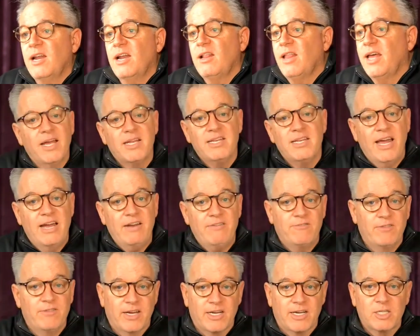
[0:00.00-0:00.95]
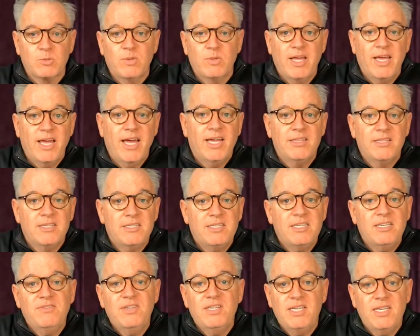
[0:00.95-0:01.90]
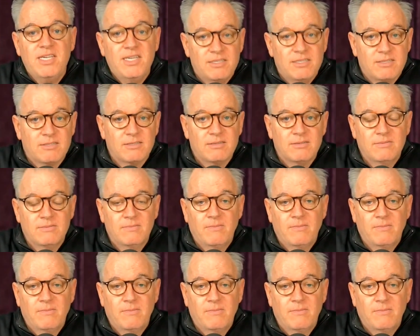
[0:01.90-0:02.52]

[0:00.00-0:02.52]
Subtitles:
of like Netflix when they had the DVDs,